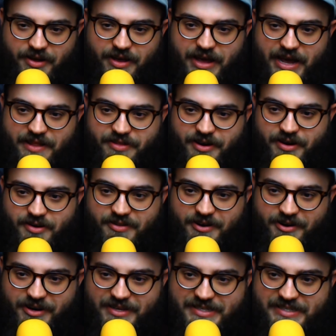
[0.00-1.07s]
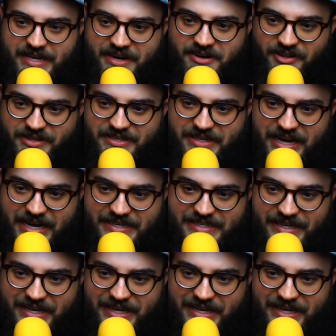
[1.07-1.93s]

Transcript: and they're going to send all these guys to